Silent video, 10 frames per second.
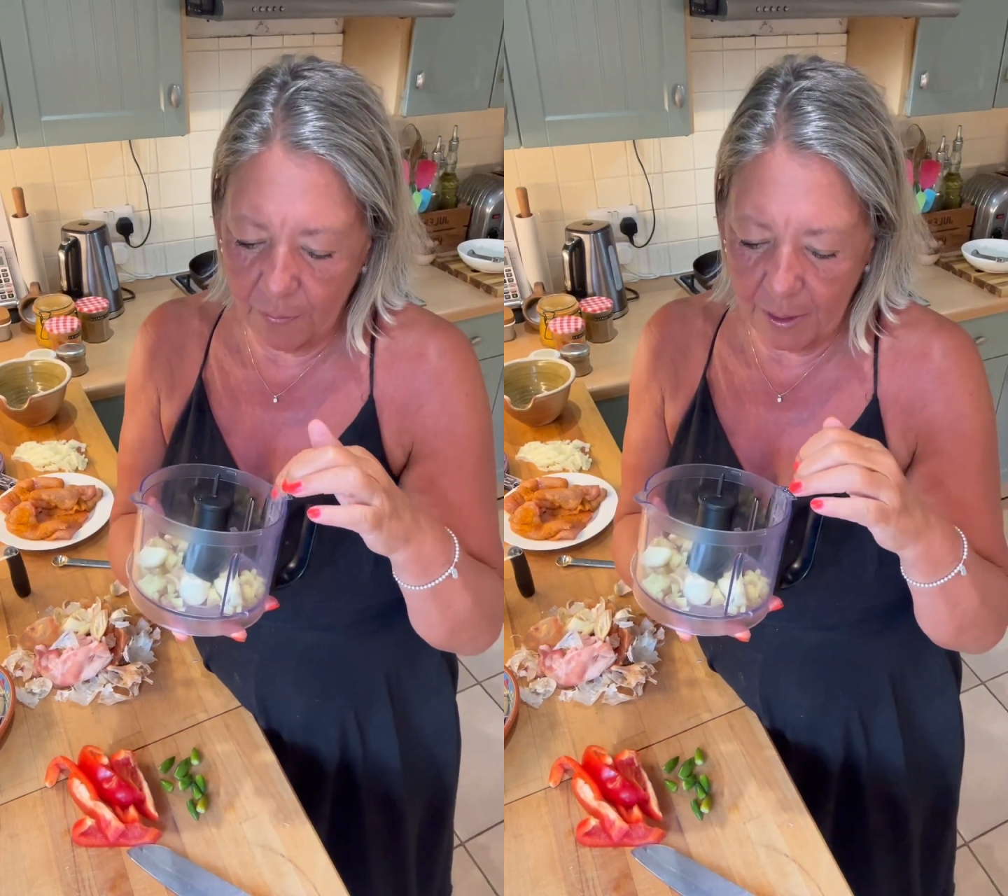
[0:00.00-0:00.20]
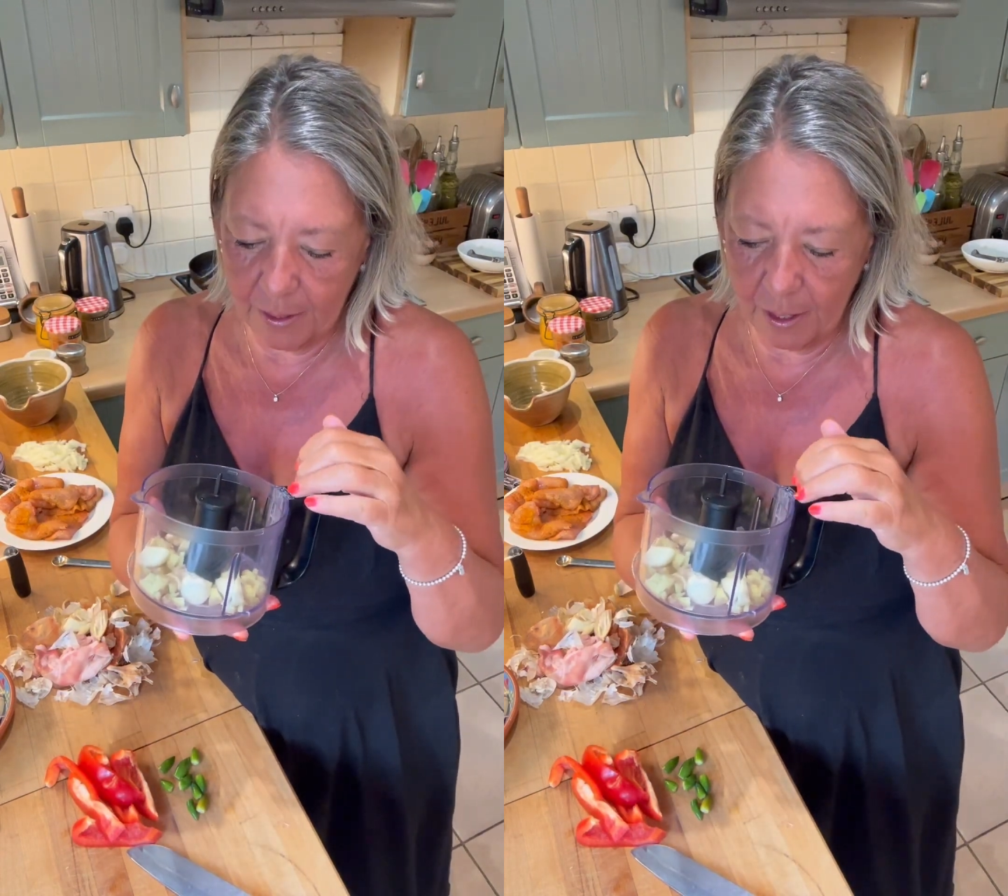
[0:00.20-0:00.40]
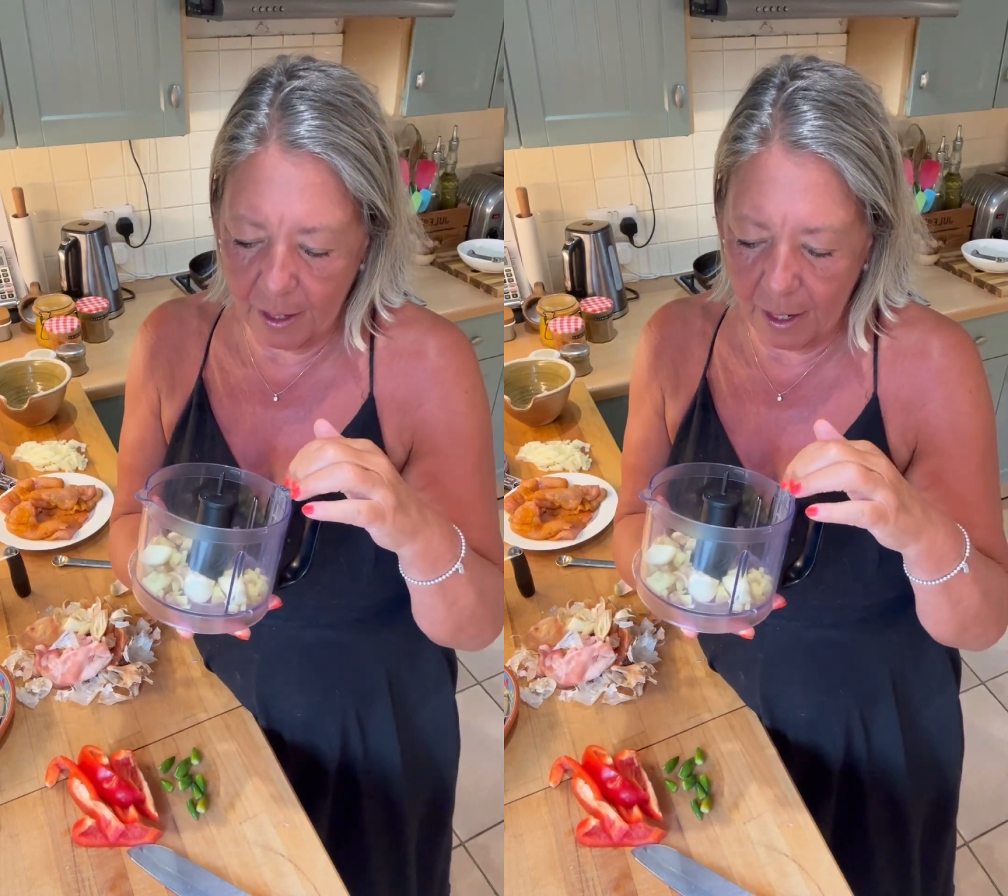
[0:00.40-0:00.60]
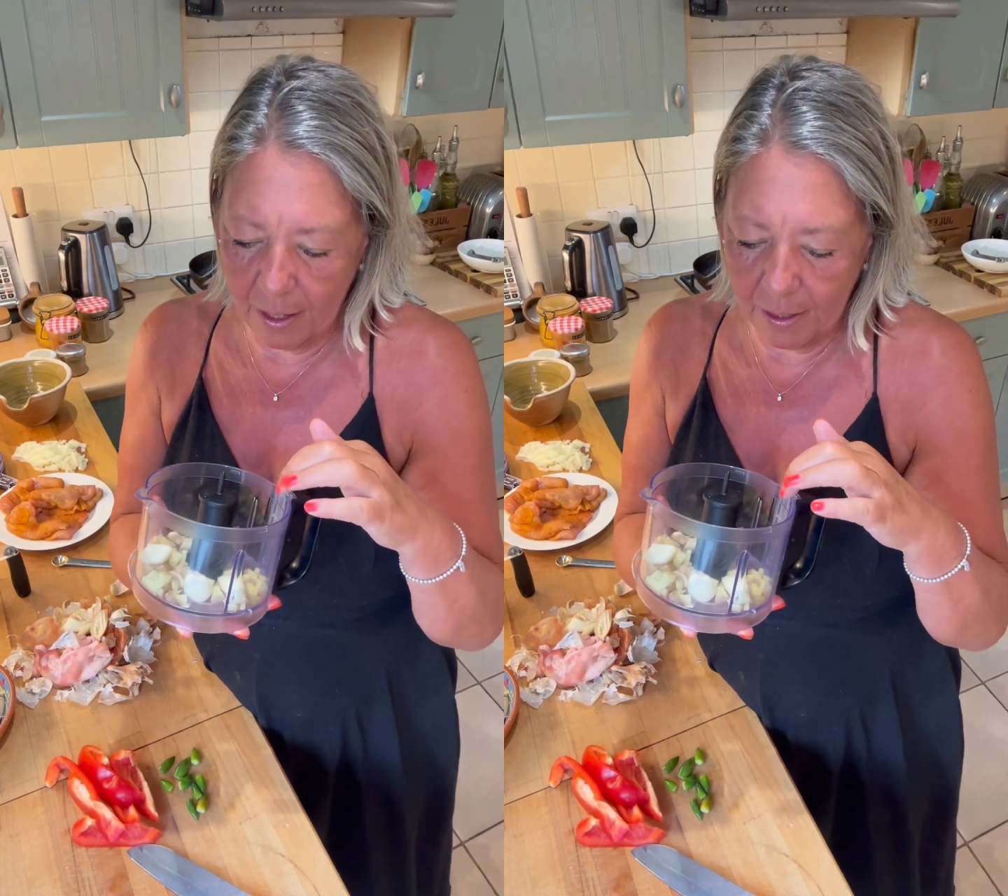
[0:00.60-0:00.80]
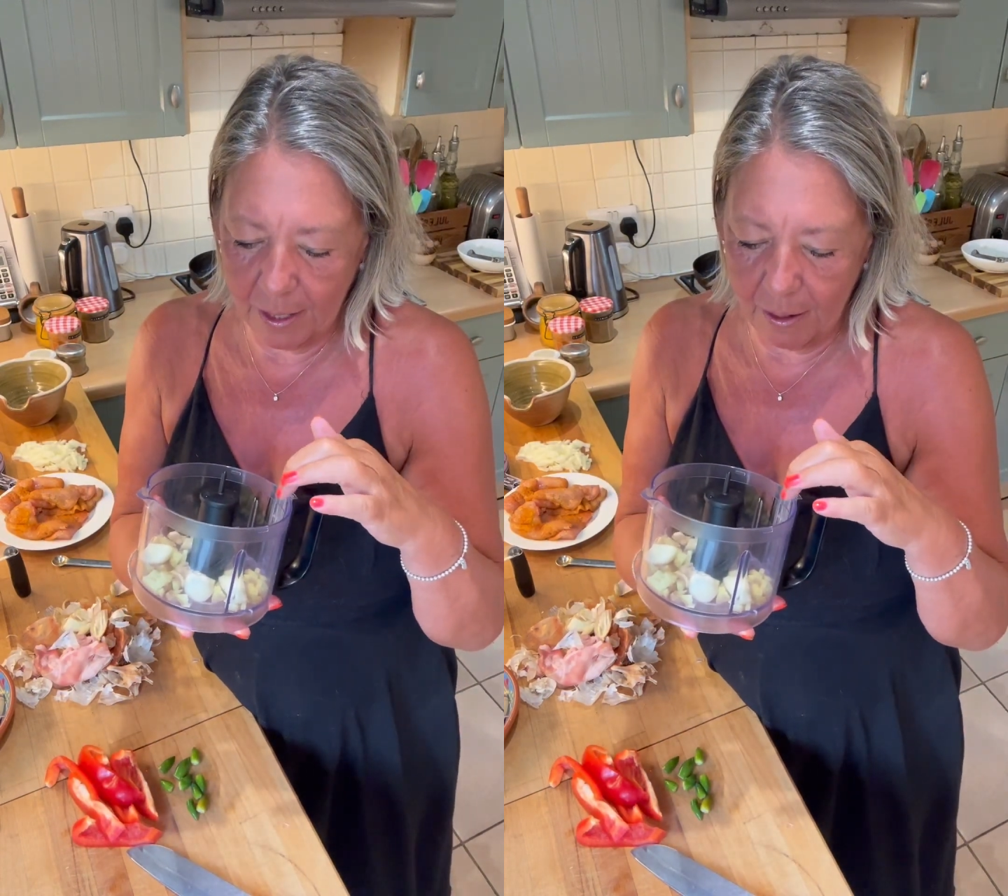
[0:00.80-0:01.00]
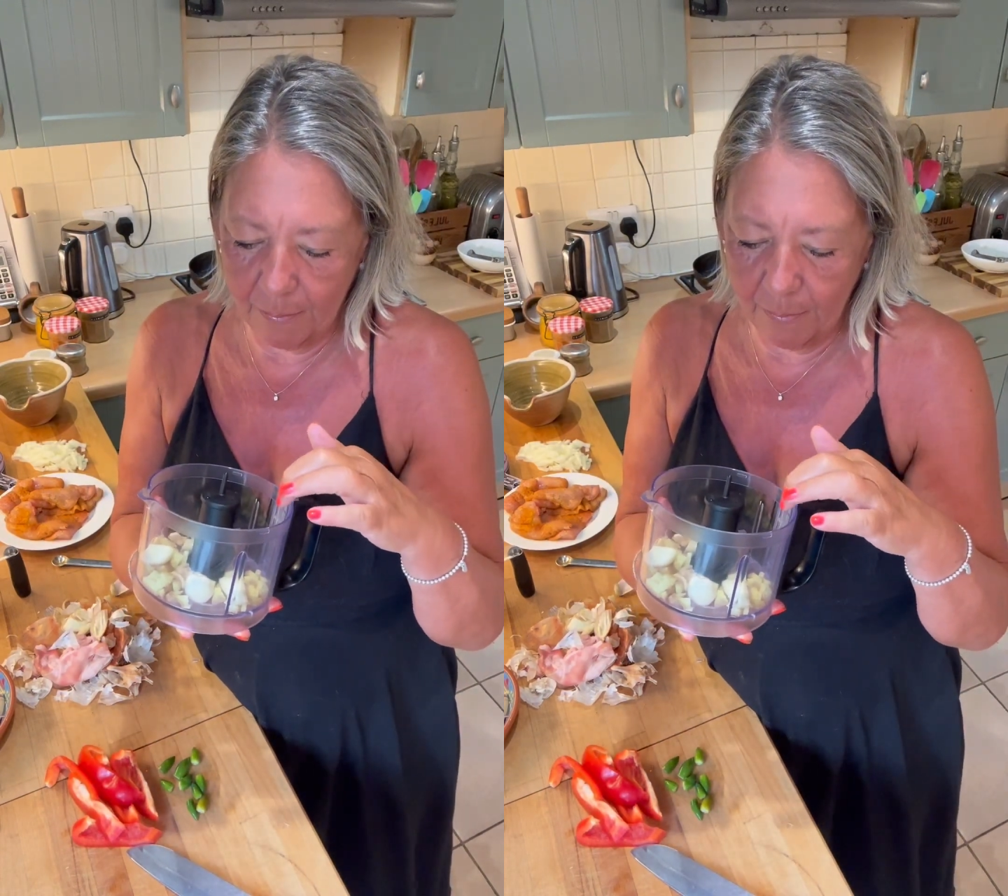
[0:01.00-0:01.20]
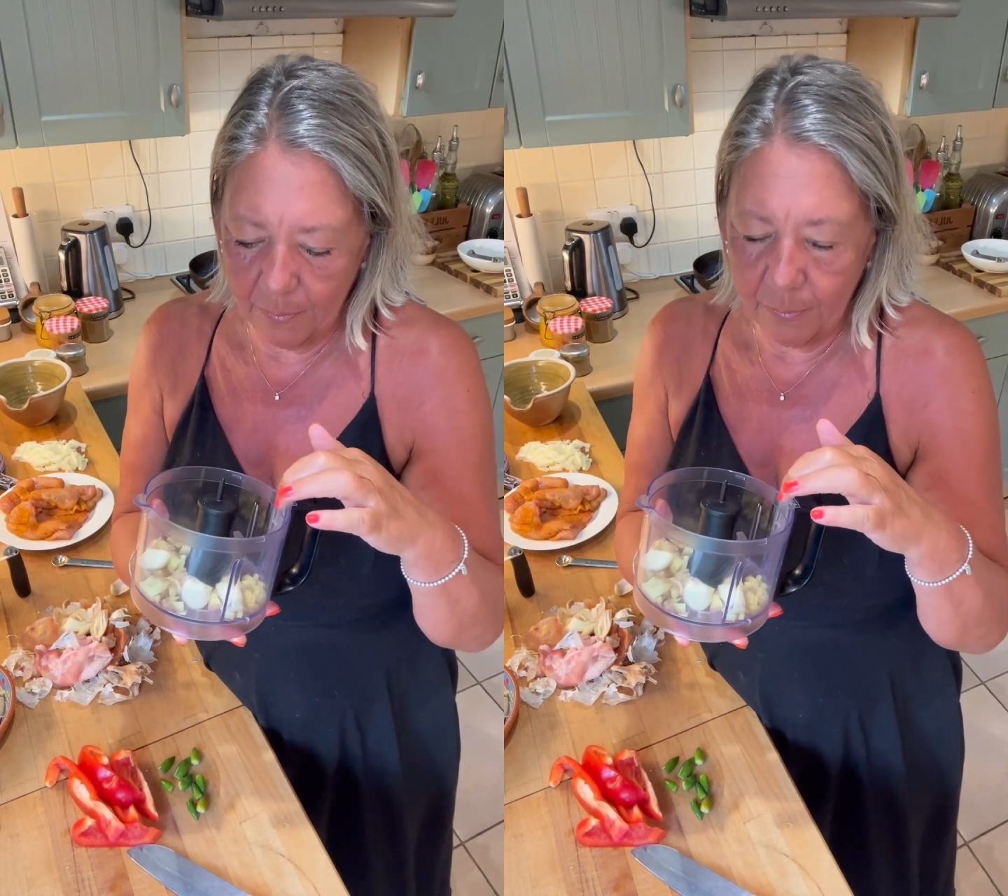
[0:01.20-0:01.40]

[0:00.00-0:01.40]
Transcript: with some